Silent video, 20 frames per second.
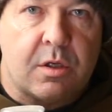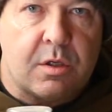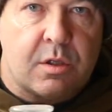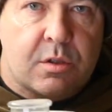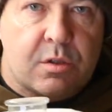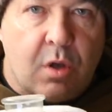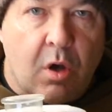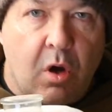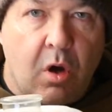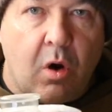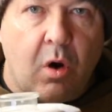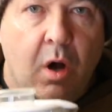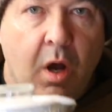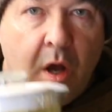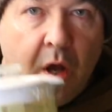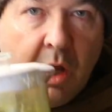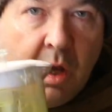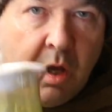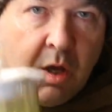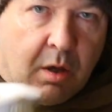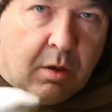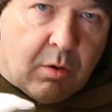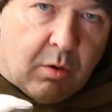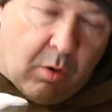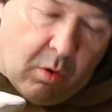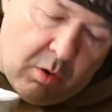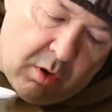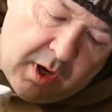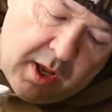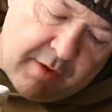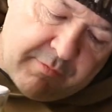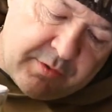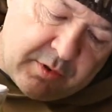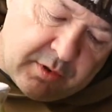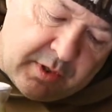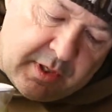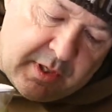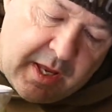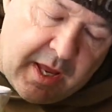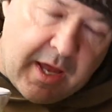So all I've
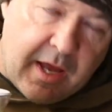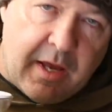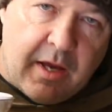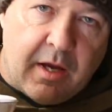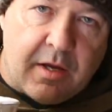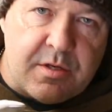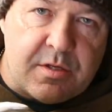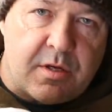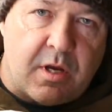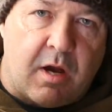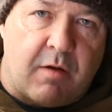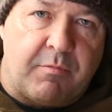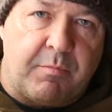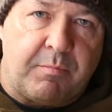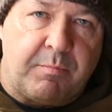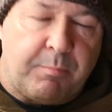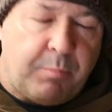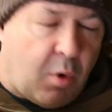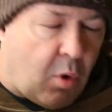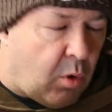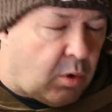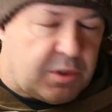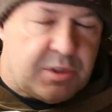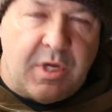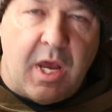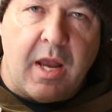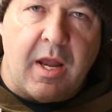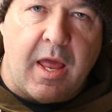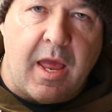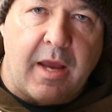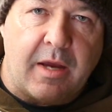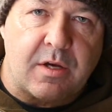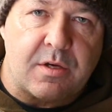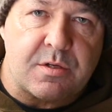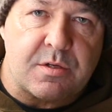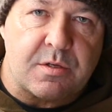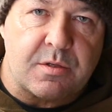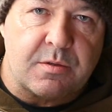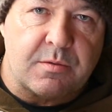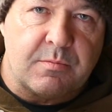done in there is I've bought 10
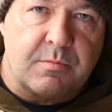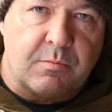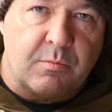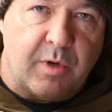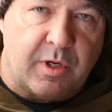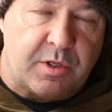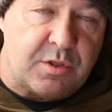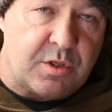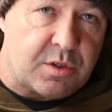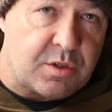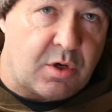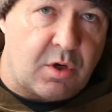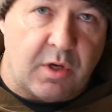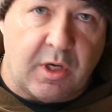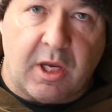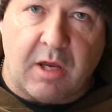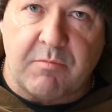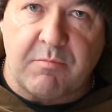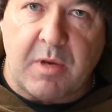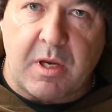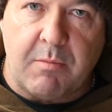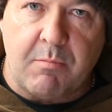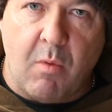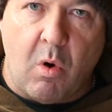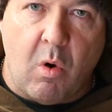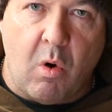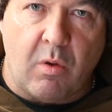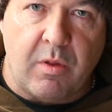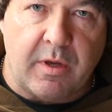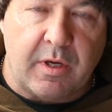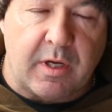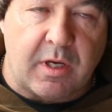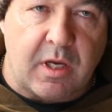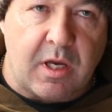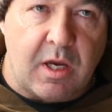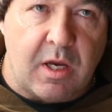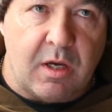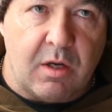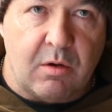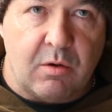eggs, which is going to give me more than a
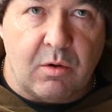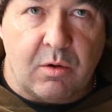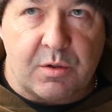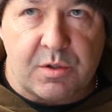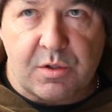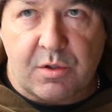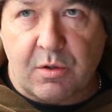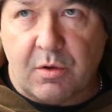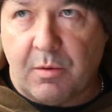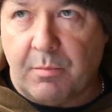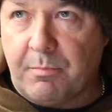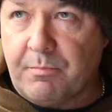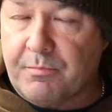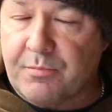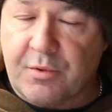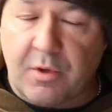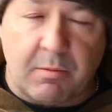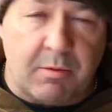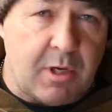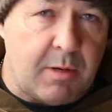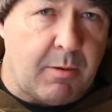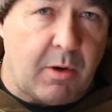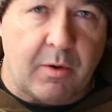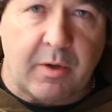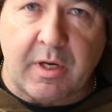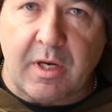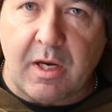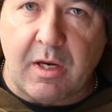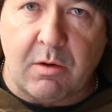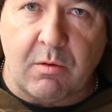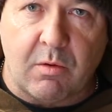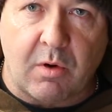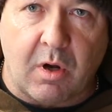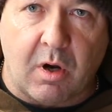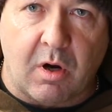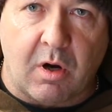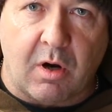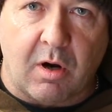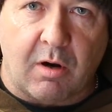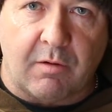kilo, so probably about
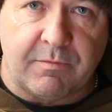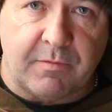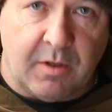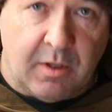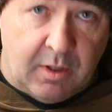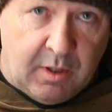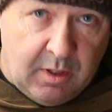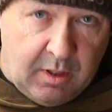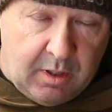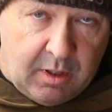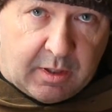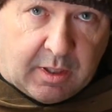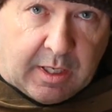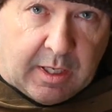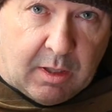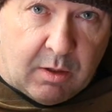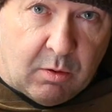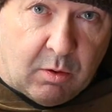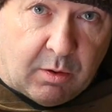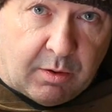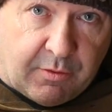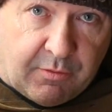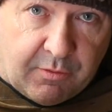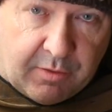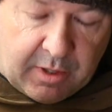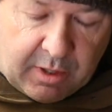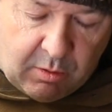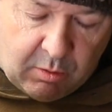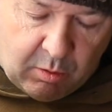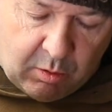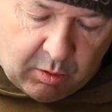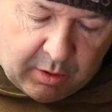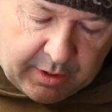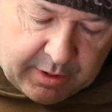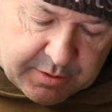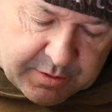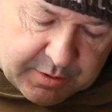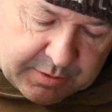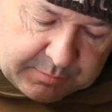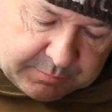1.5 kilos, 1.75
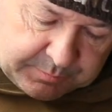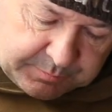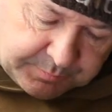kilos.